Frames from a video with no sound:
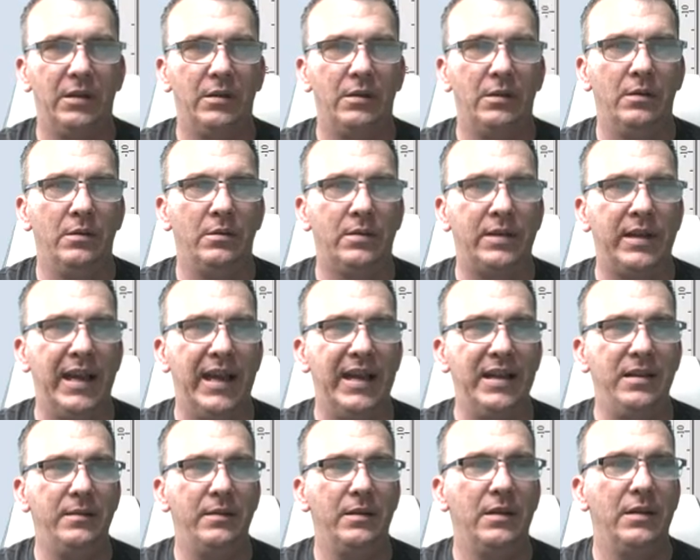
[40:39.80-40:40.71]

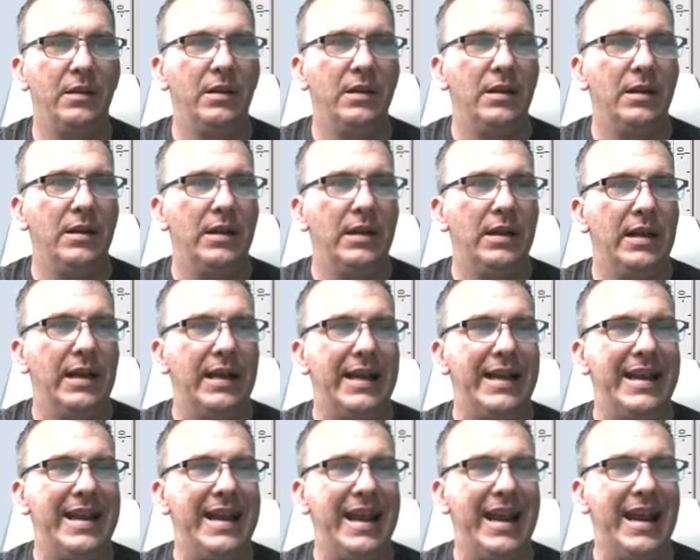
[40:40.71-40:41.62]
Okay?
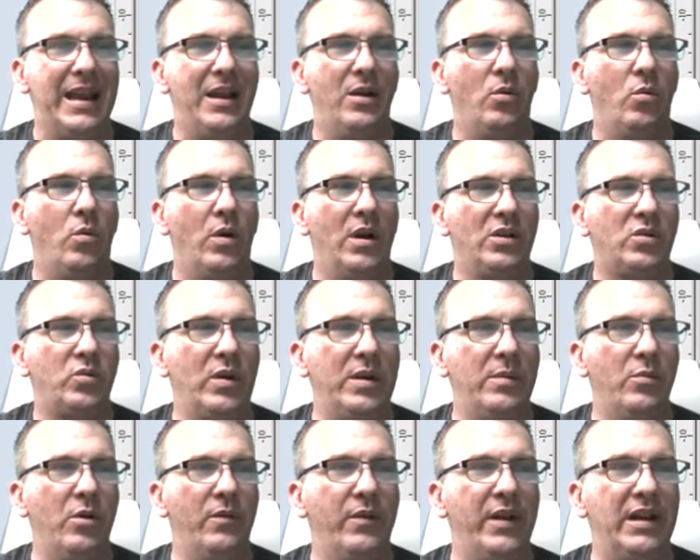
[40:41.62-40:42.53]
And once we
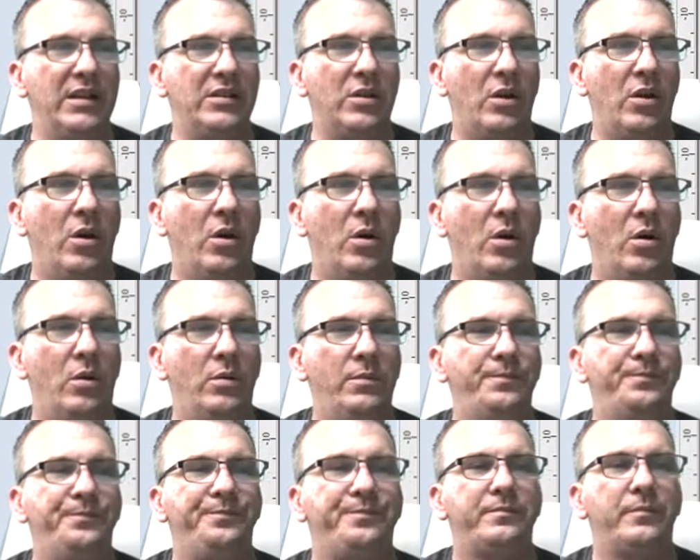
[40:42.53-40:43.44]
move it as a
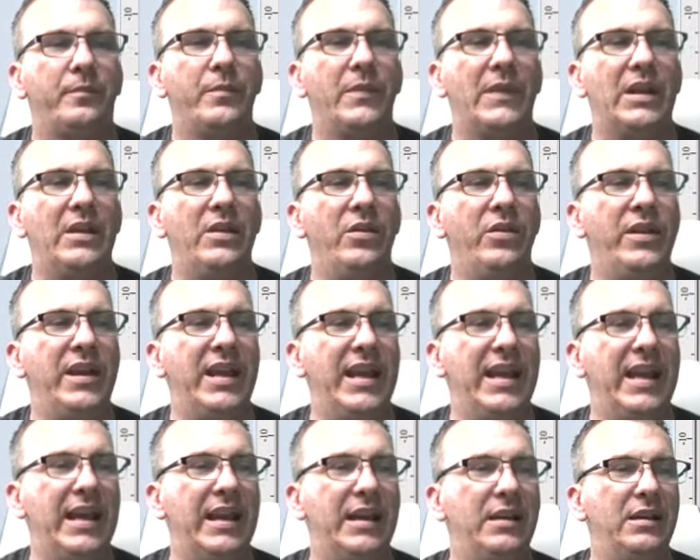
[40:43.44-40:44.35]
whole,
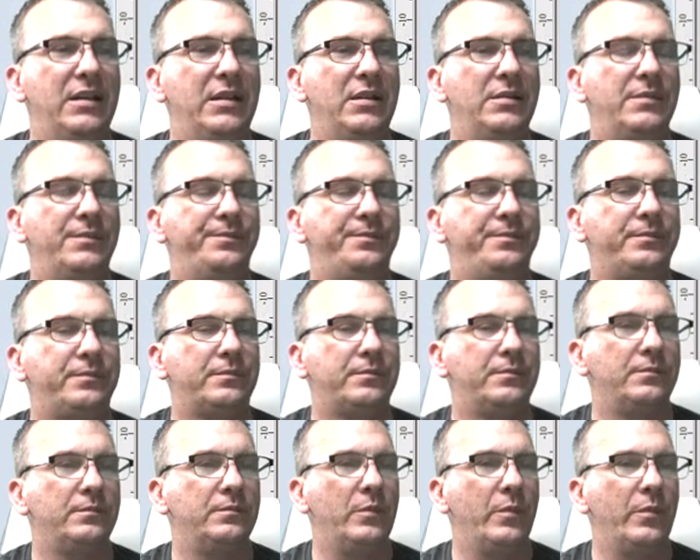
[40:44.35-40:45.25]
then
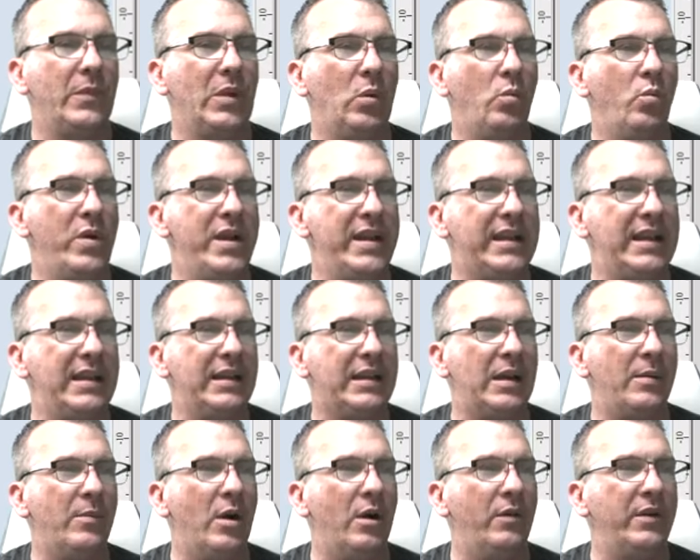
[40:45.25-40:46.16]
we can
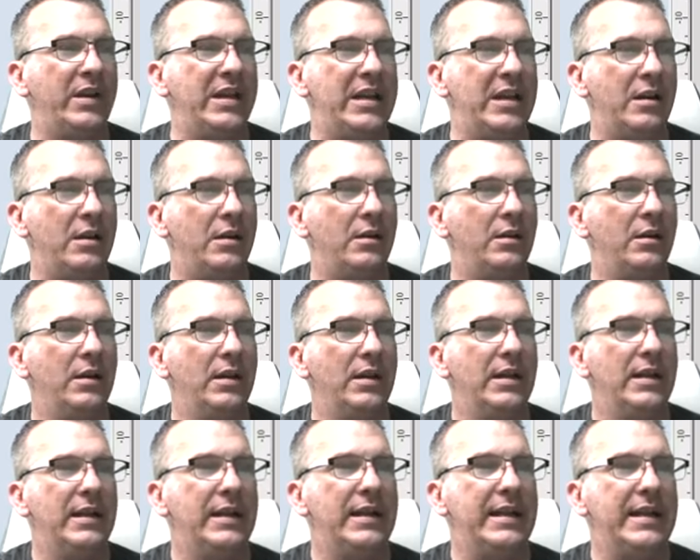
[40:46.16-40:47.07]
come over here
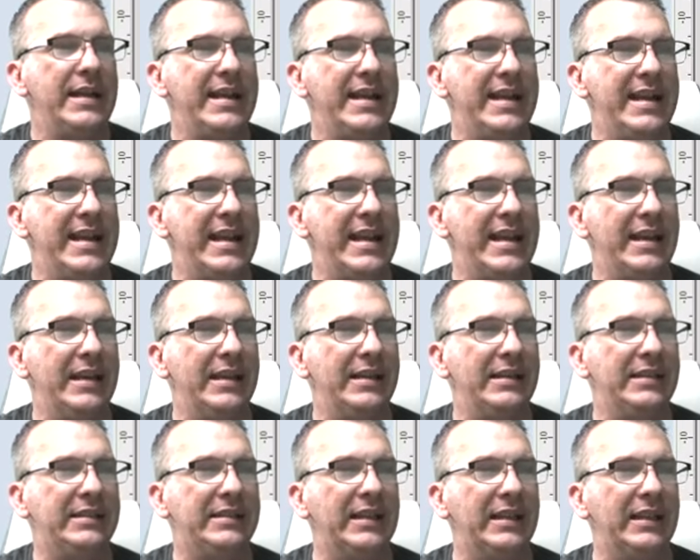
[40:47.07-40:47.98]

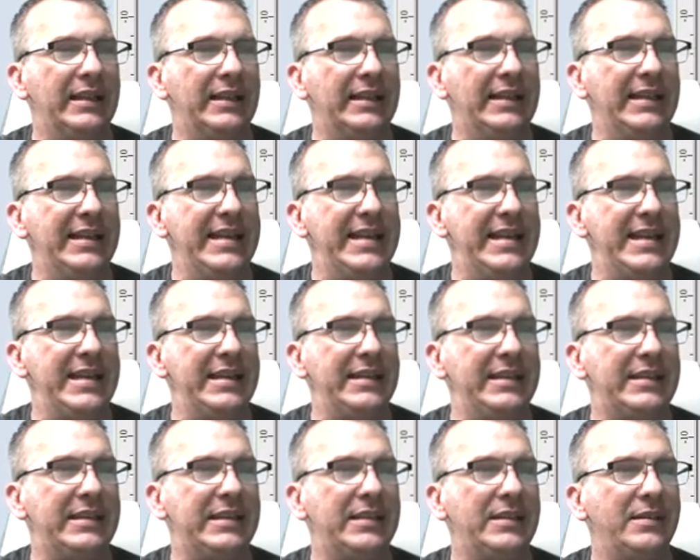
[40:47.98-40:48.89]
and
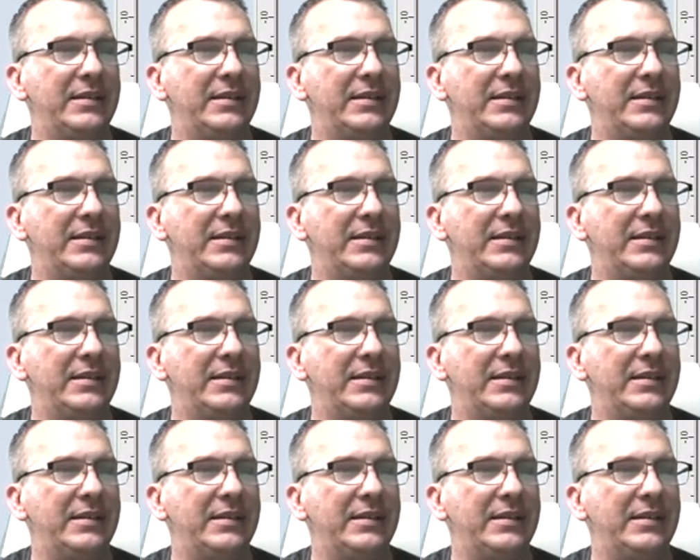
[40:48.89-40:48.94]
delete